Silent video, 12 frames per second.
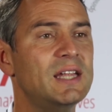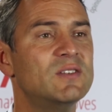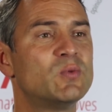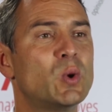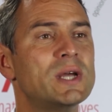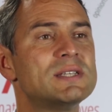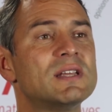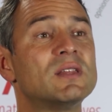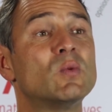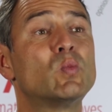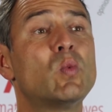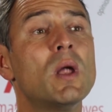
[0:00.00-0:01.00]

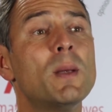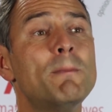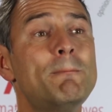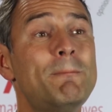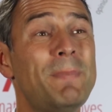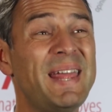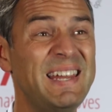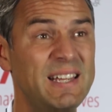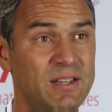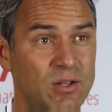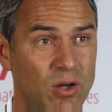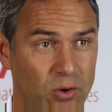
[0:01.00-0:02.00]
invested $1
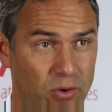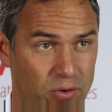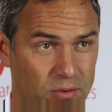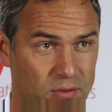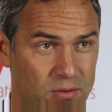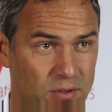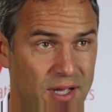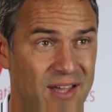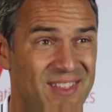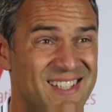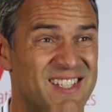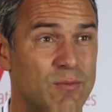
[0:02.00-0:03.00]
billion,
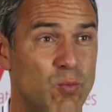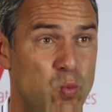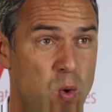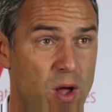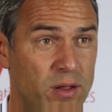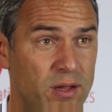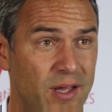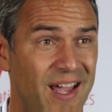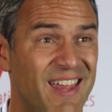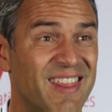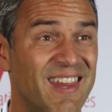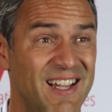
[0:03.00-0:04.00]
okay, that's a
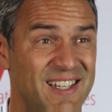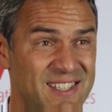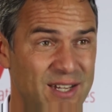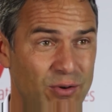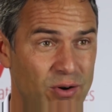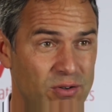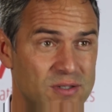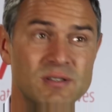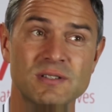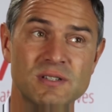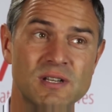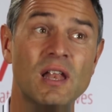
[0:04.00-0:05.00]
1 and 9 zeros,
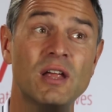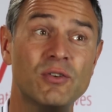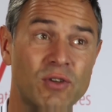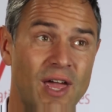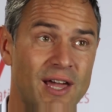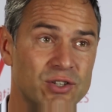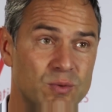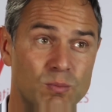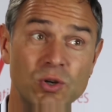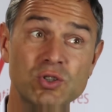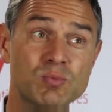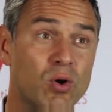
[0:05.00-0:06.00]
so there's a lot of cash,
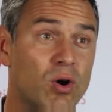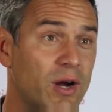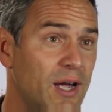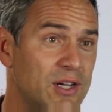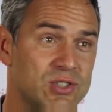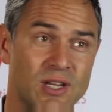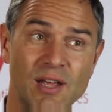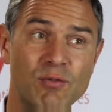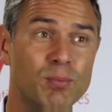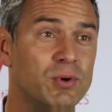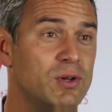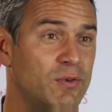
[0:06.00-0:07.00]
much more cash than
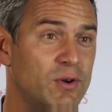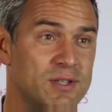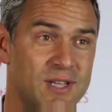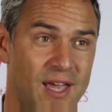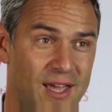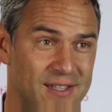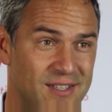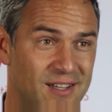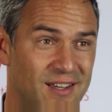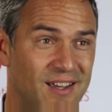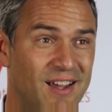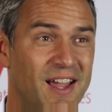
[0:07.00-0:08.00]
everybody of us has,
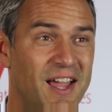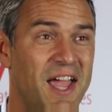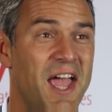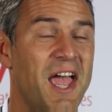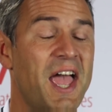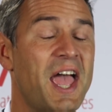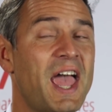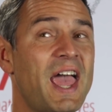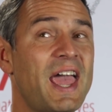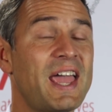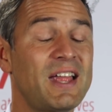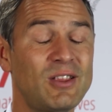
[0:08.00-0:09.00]

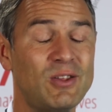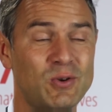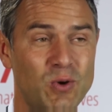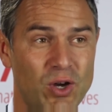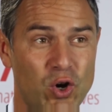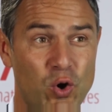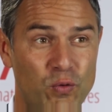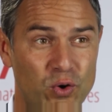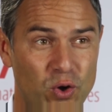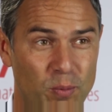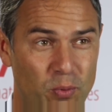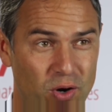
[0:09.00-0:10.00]
into a
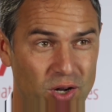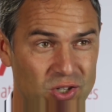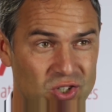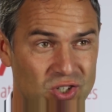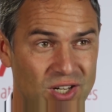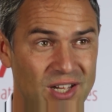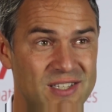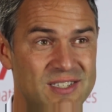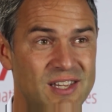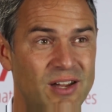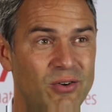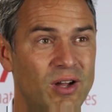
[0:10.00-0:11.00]
covert operation in
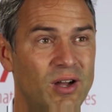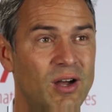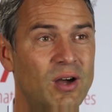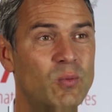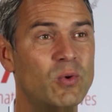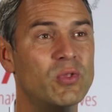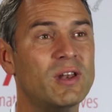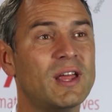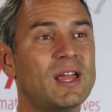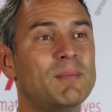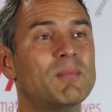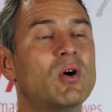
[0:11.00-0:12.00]
Syria with the
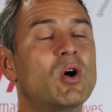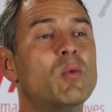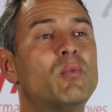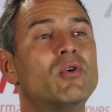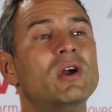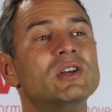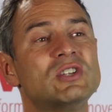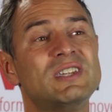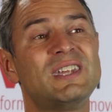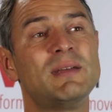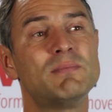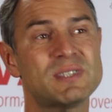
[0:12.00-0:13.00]
name
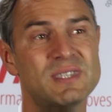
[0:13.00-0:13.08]
Operation Timber